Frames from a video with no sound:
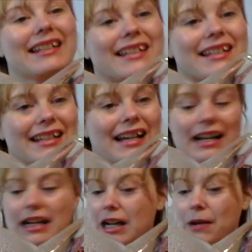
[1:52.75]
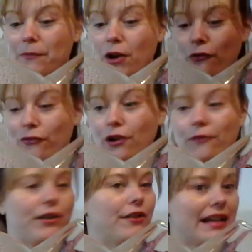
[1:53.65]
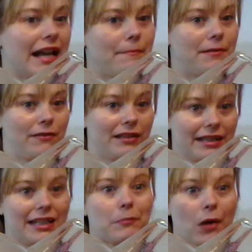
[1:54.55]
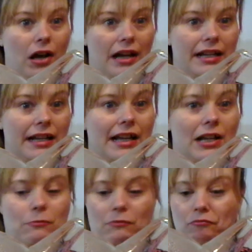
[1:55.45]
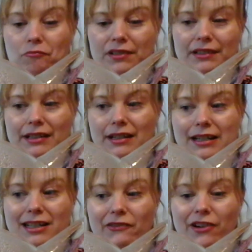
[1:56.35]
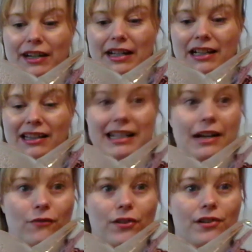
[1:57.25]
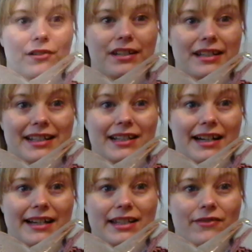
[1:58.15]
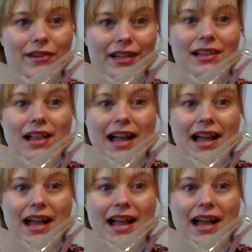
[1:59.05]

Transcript: This I'm overall very happy with this pot. Um, it's very clever, the design, it's very